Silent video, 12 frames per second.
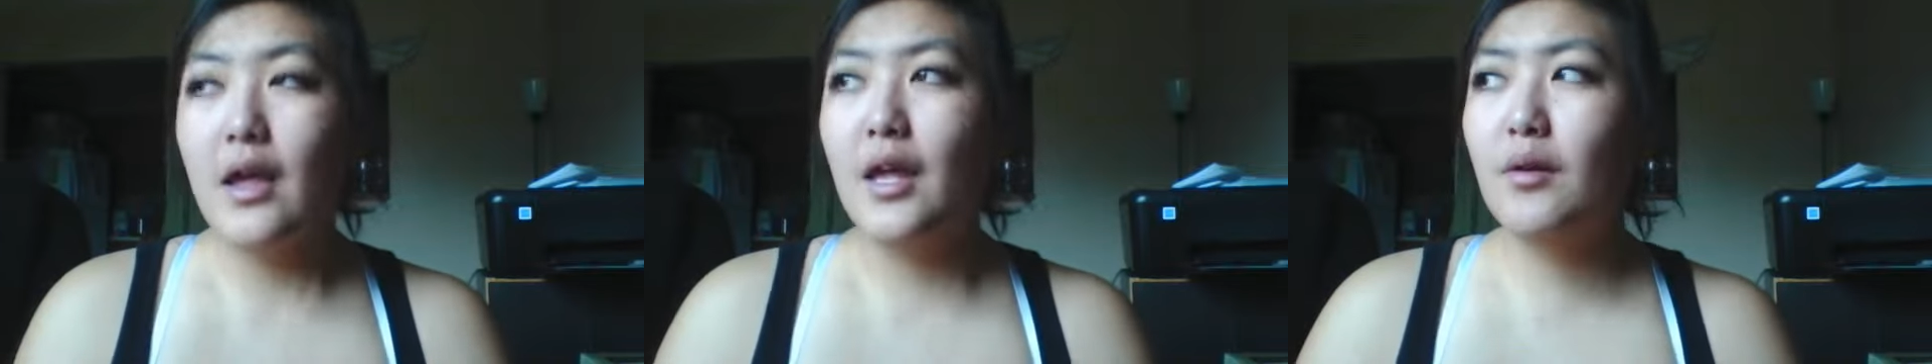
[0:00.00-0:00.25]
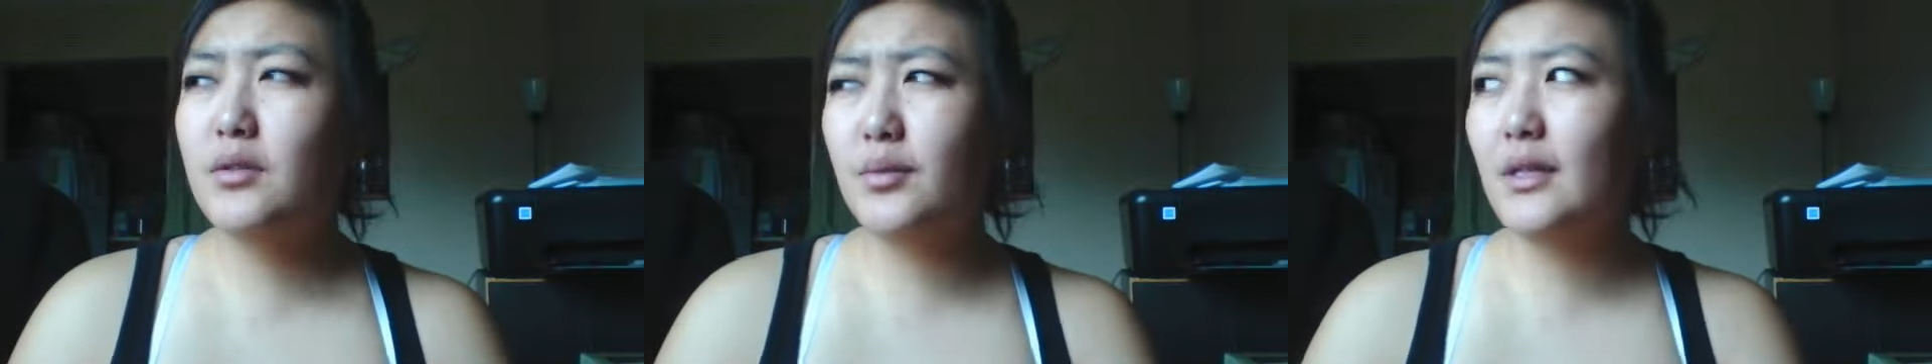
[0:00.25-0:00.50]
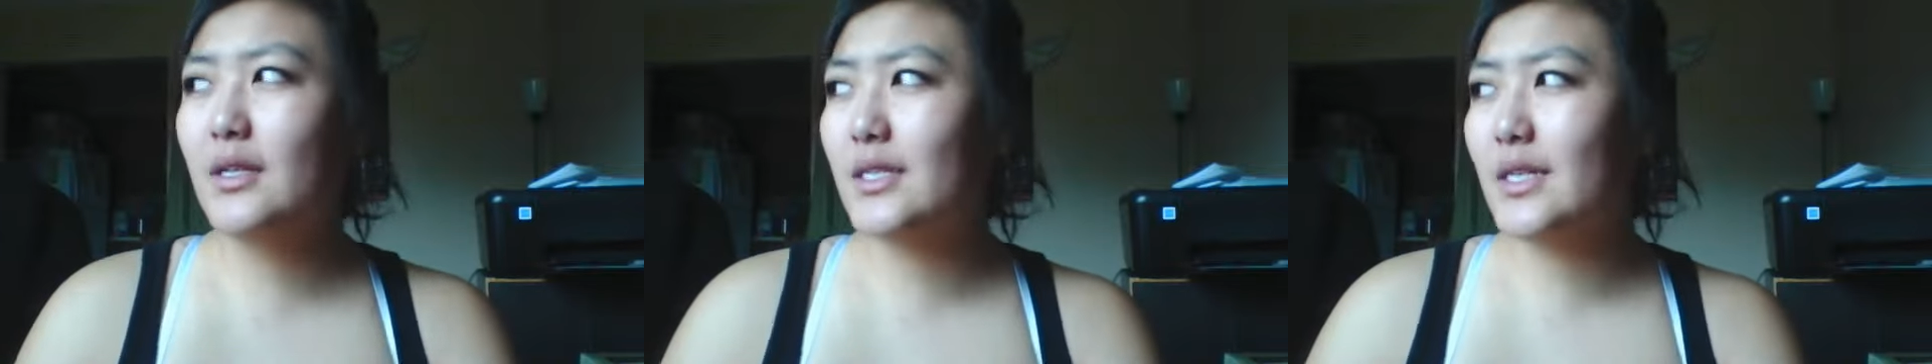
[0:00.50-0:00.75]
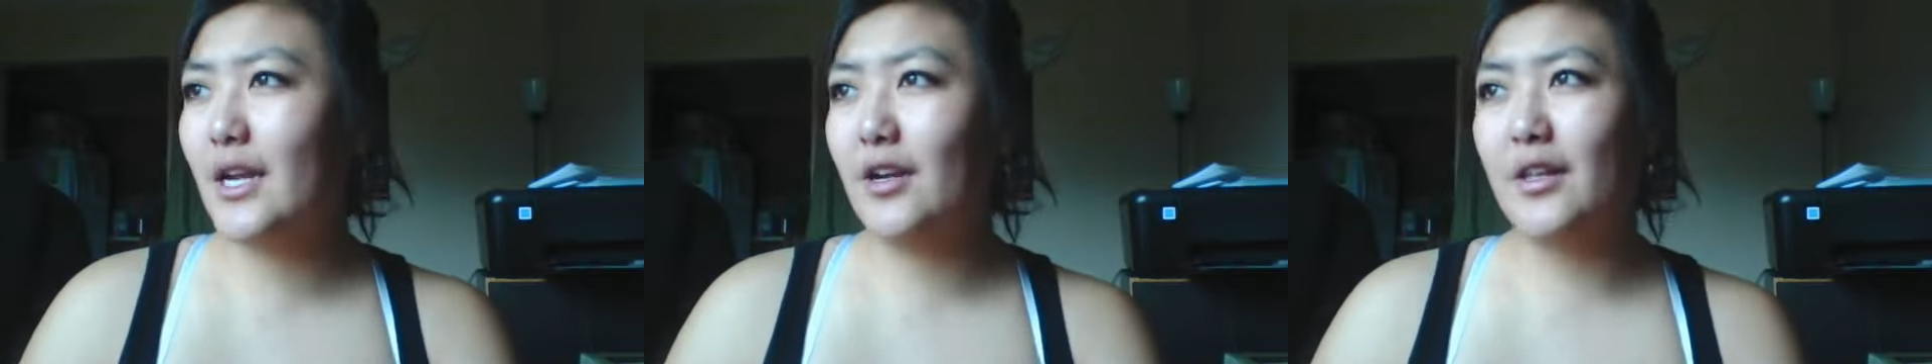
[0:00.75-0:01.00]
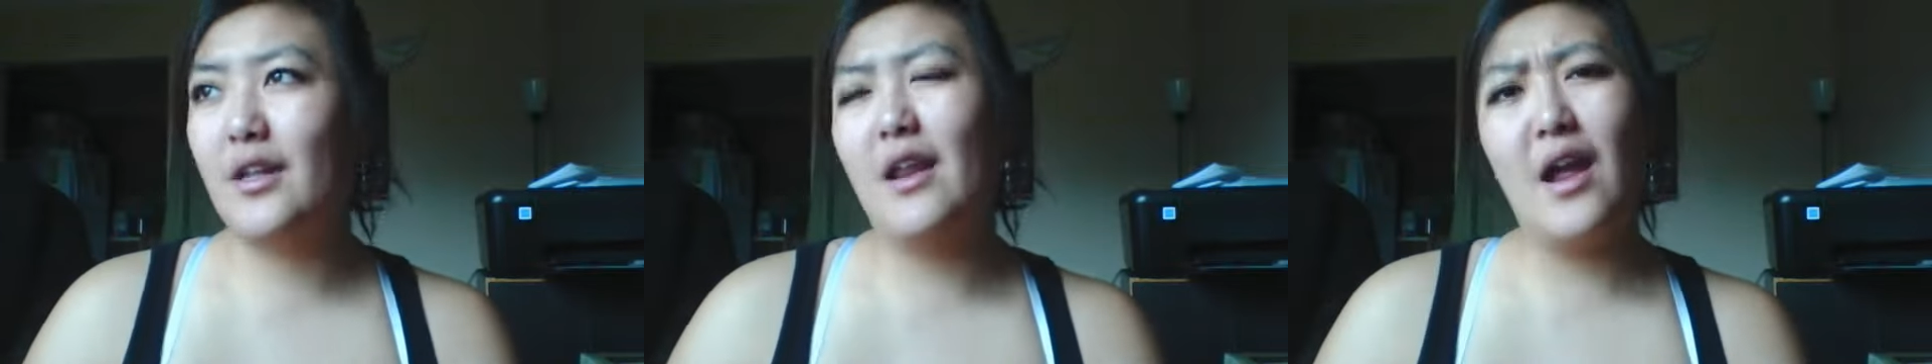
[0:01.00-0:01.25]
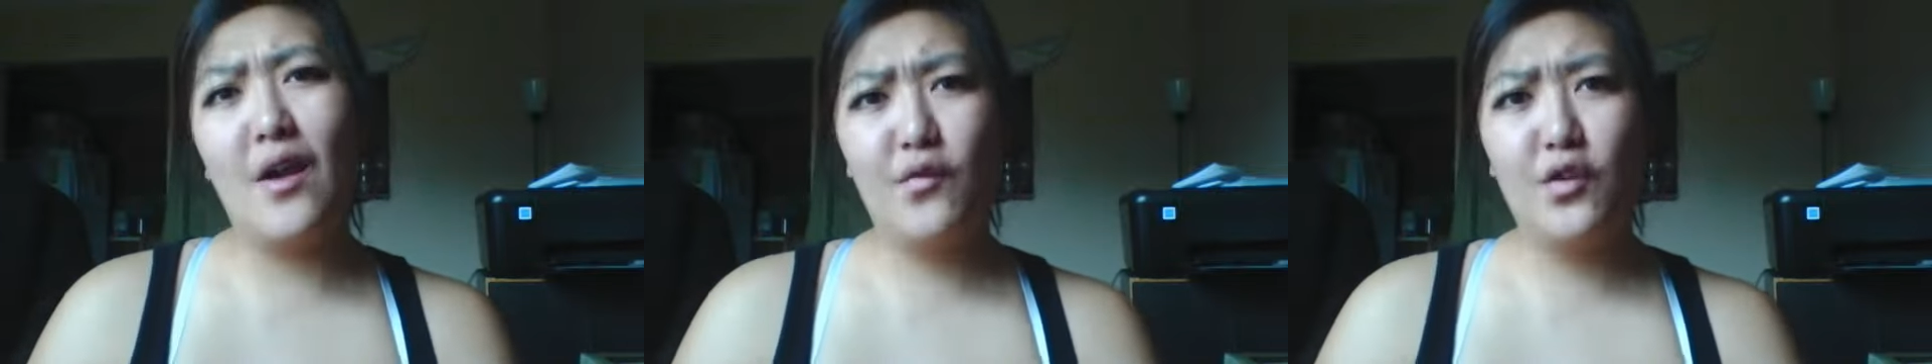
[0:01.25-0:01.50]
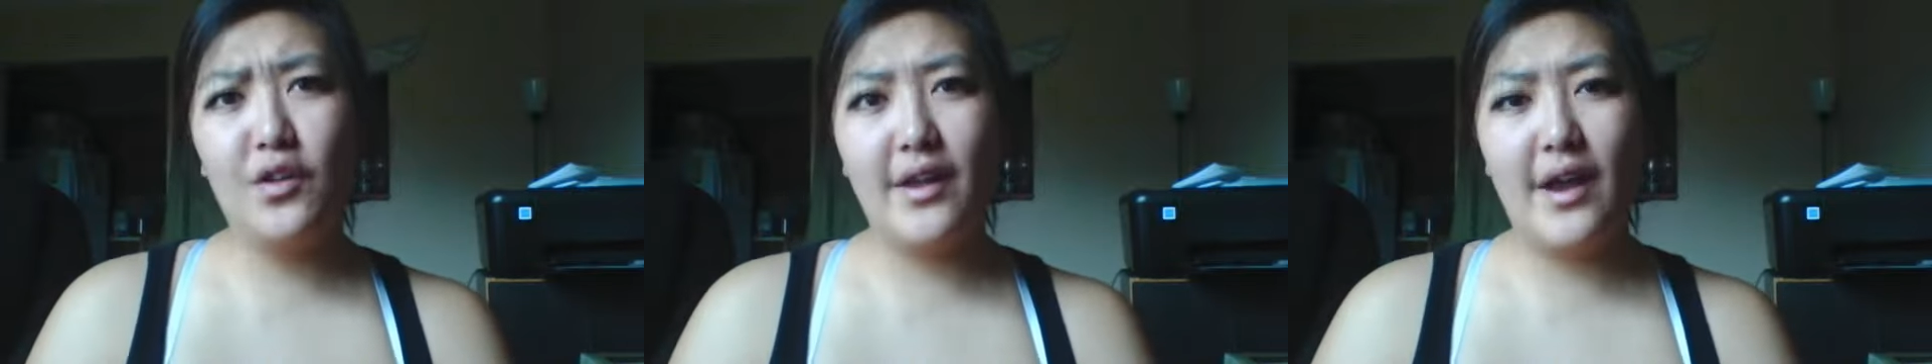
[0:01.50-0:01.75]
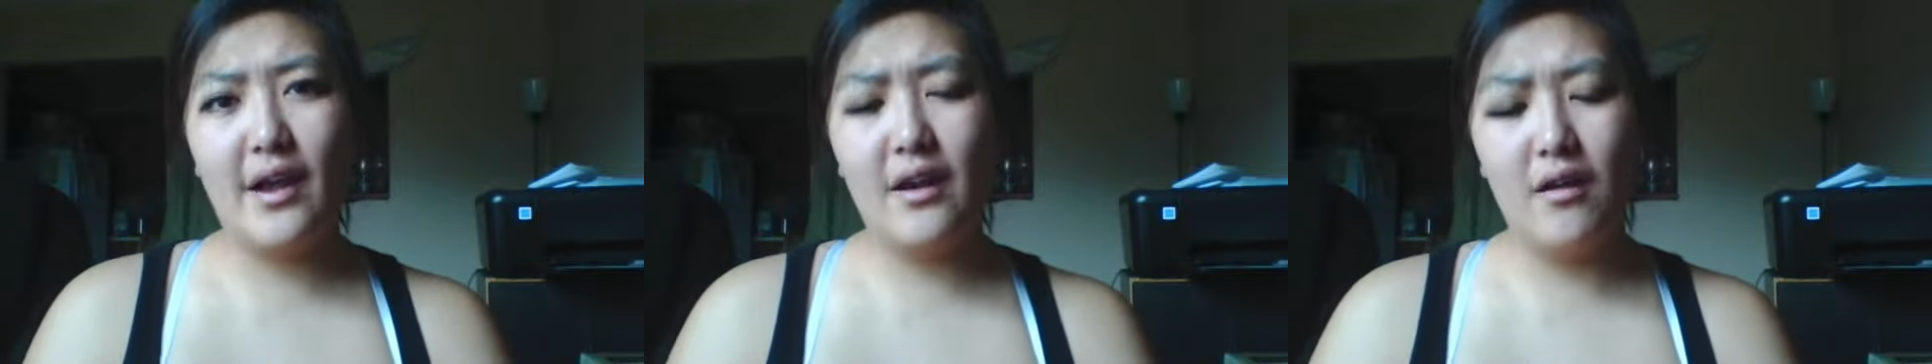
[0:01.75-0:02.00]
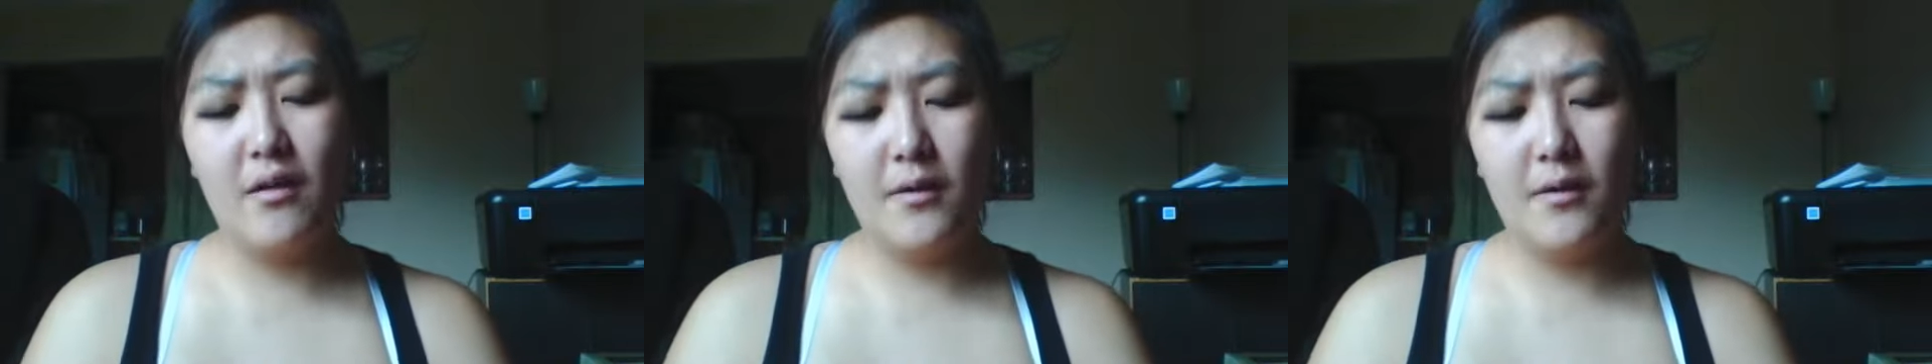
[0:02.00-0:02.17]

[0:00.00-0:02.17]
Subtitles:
It was really scary. And then after that,